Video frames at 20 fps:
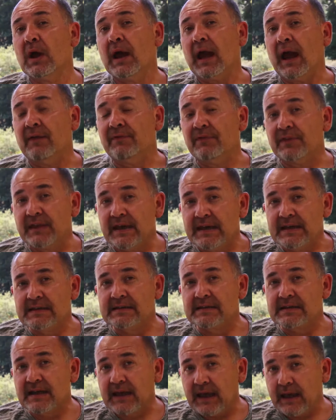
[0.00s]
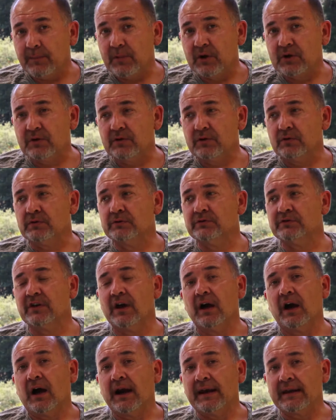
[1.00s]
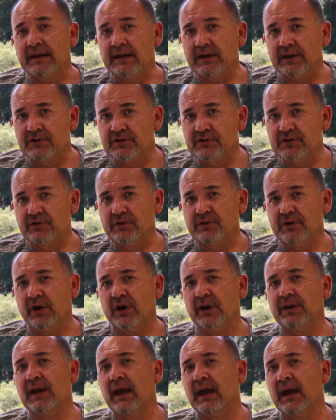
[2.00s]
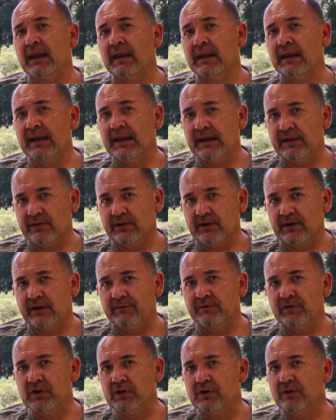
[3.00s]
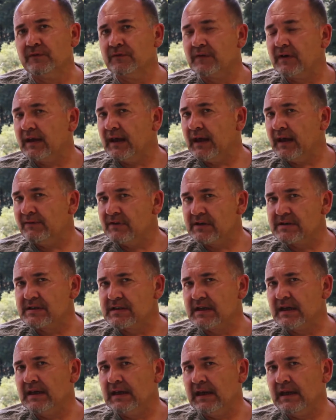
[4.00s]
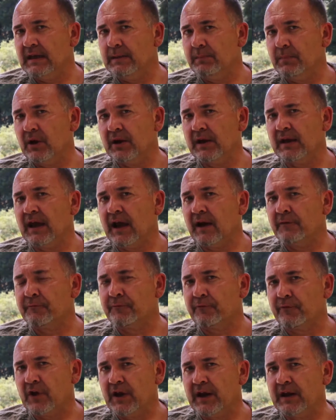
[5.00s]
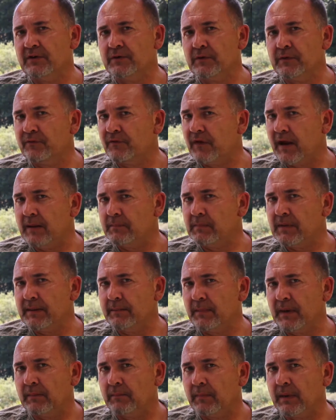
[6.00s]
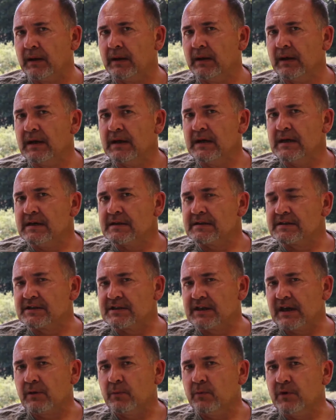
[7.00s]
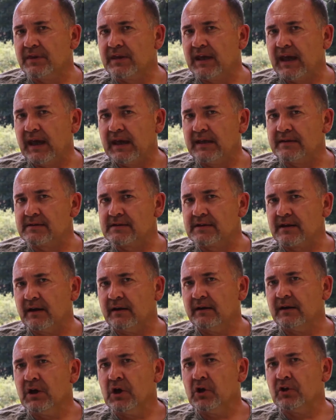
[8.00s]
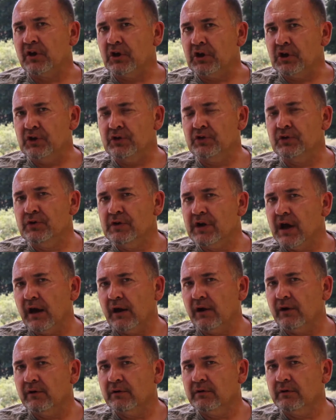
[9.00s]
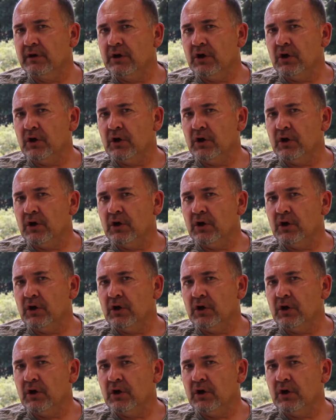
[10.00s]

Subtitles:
and these chemicals, I kid you not, are lethal. If you've ever seen anybody, a friend or family member, sick with cancer that you know